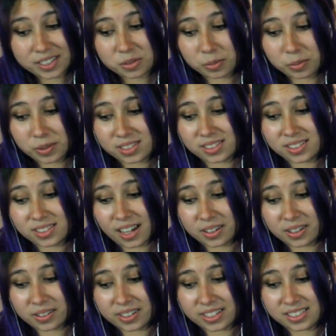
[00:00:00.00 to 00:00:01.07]
wasn't
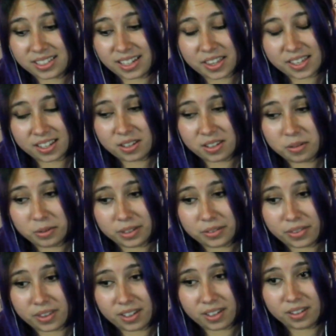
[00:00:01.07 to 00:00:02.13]
that crazy, I think he would
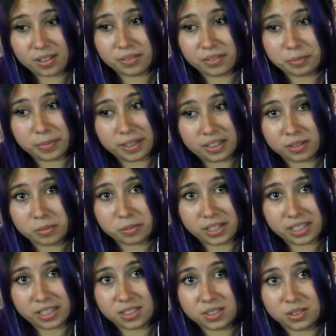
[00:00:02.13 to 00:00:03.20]
have think of a better
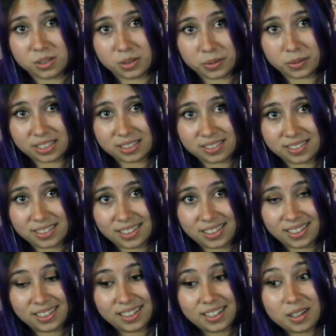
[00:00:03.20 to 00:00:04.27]
way to do it.
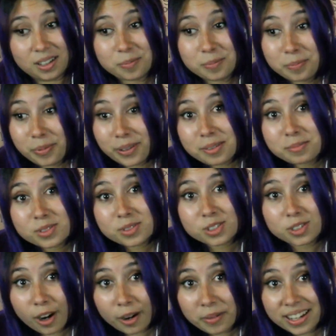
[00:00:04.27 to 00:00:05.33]
But I'm
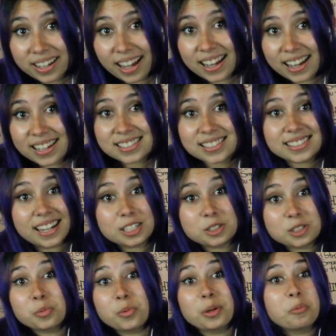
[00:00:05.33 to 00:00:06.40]
sorry, guys.
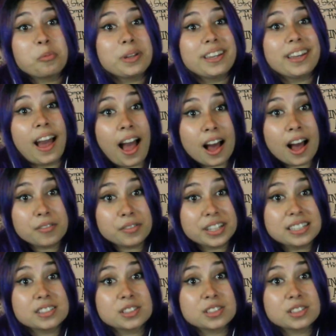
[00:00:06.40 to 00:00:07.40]
That's what we have. He's